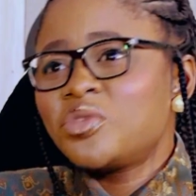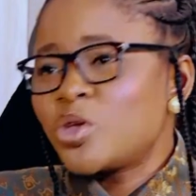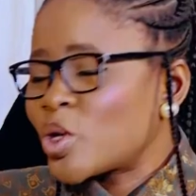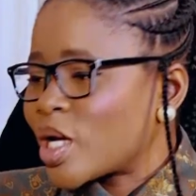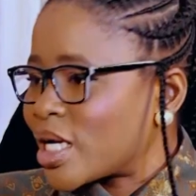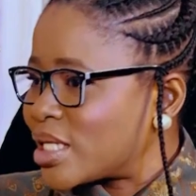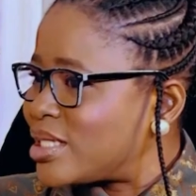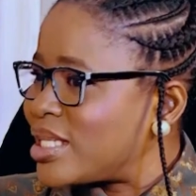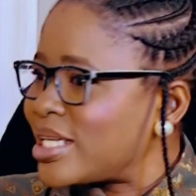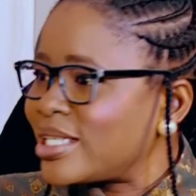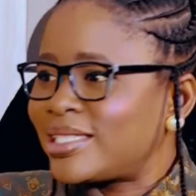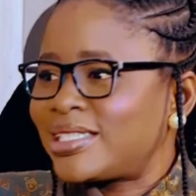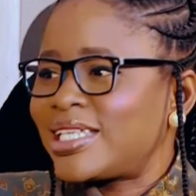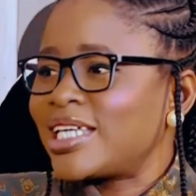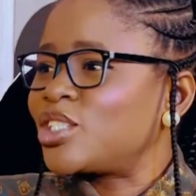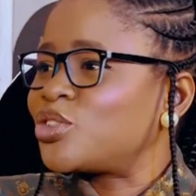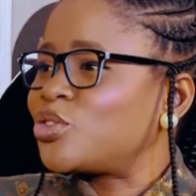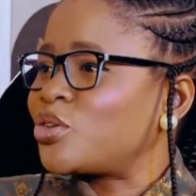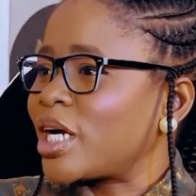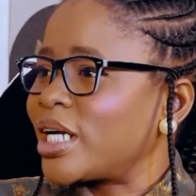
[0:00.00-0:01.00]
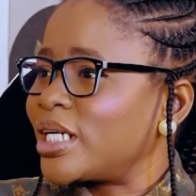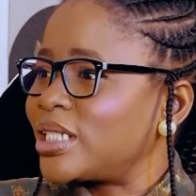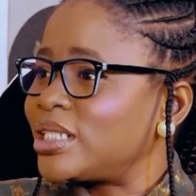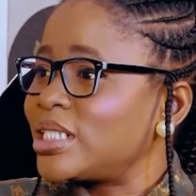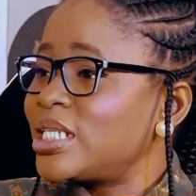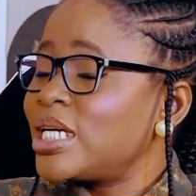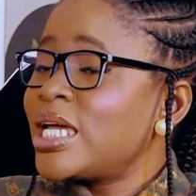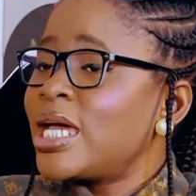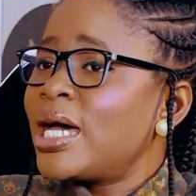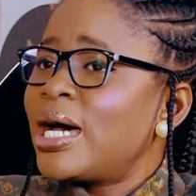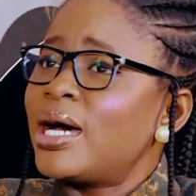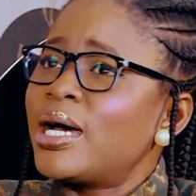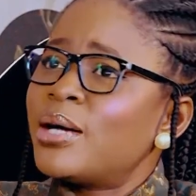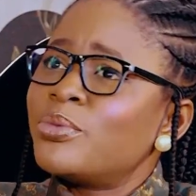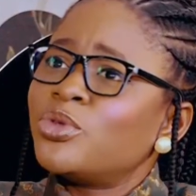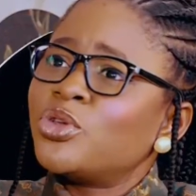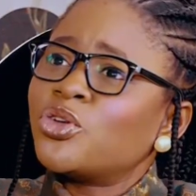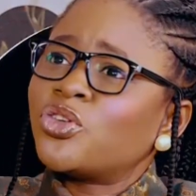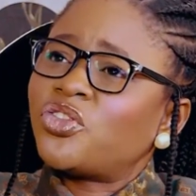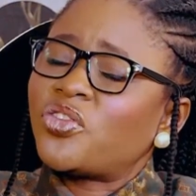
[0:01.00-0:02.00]
You can say stage yeah. fright. Mm.
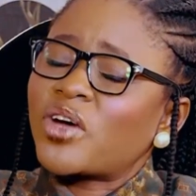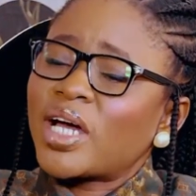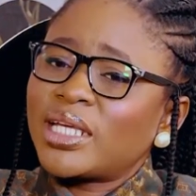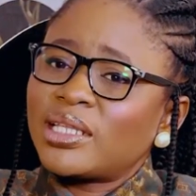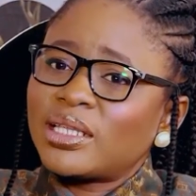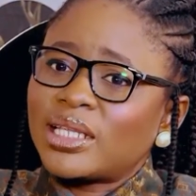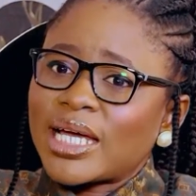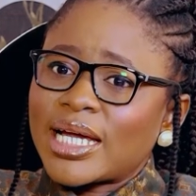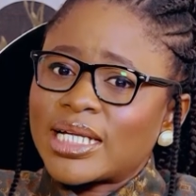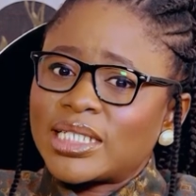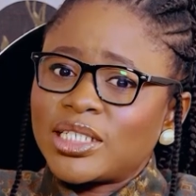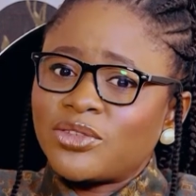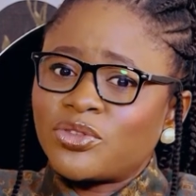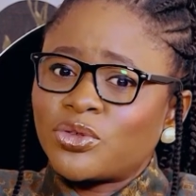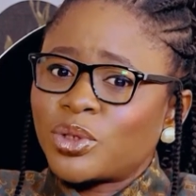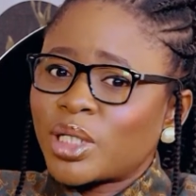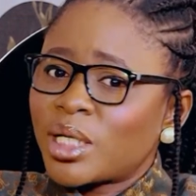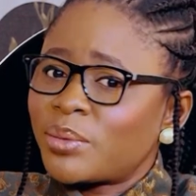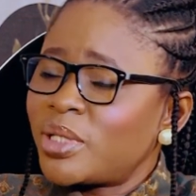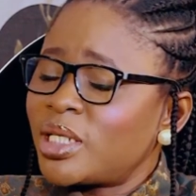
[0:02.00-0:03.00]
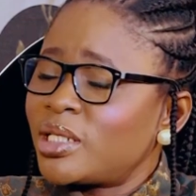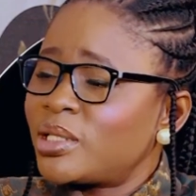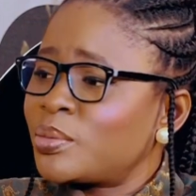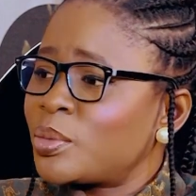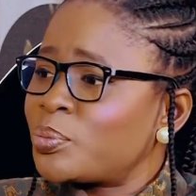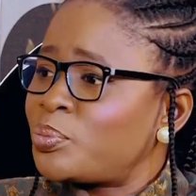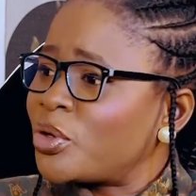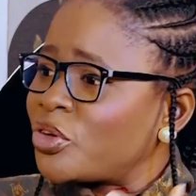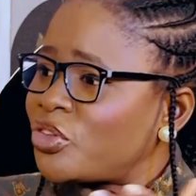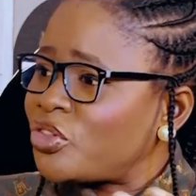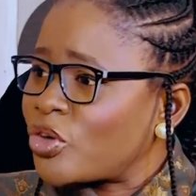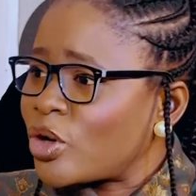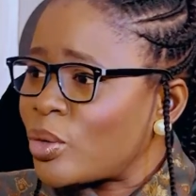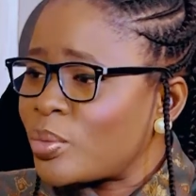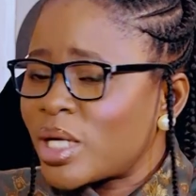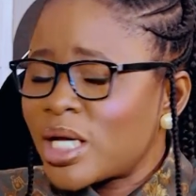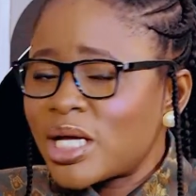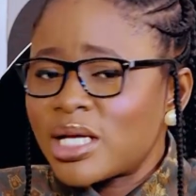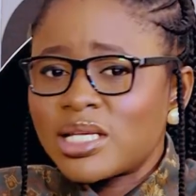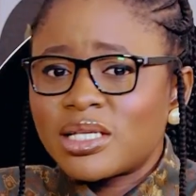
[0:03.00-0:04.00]
Um, you find that even I mean
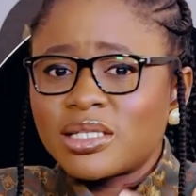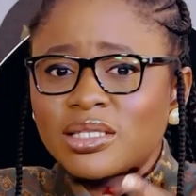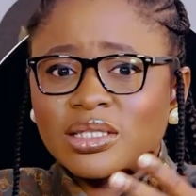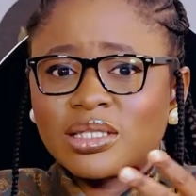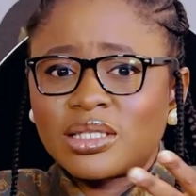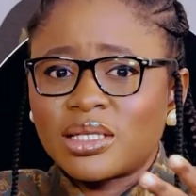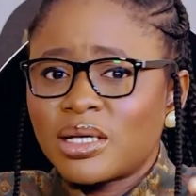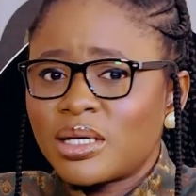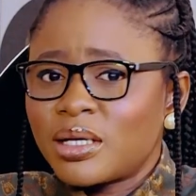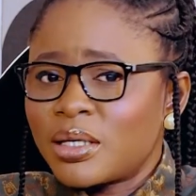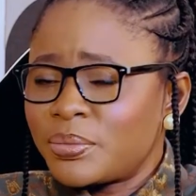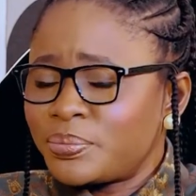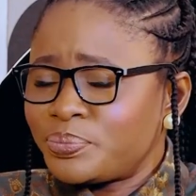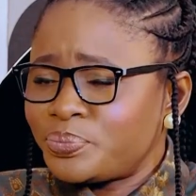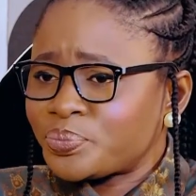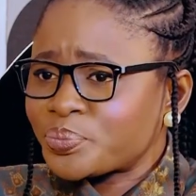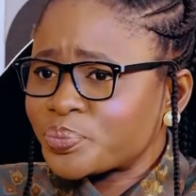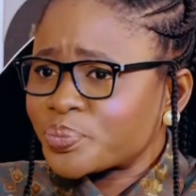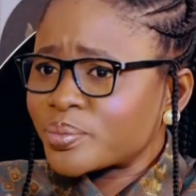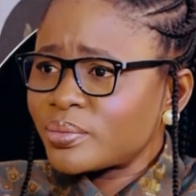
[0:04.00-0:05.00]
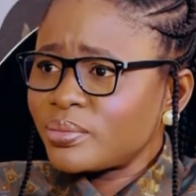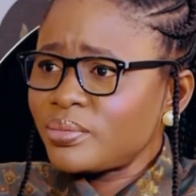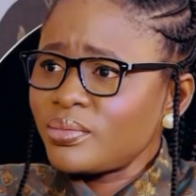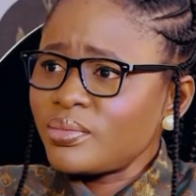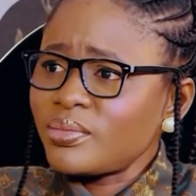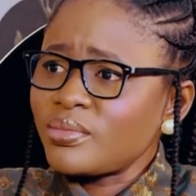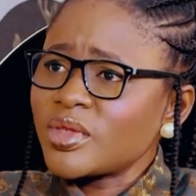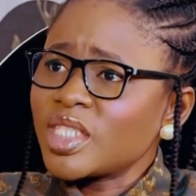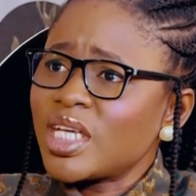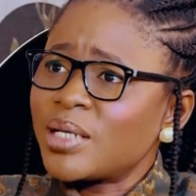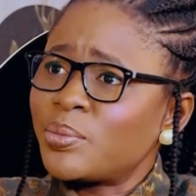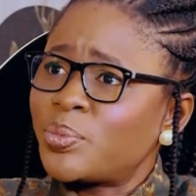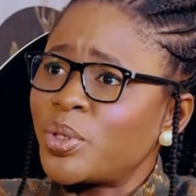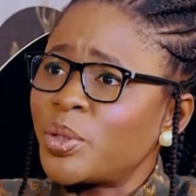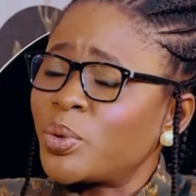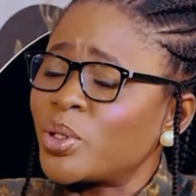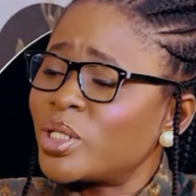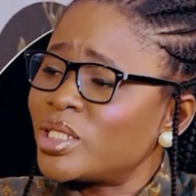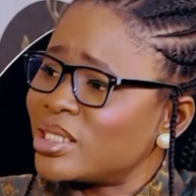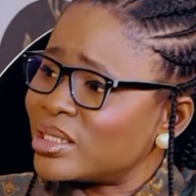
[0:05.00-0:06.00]
performers, um,
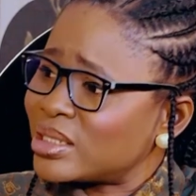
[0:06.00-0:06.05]
people in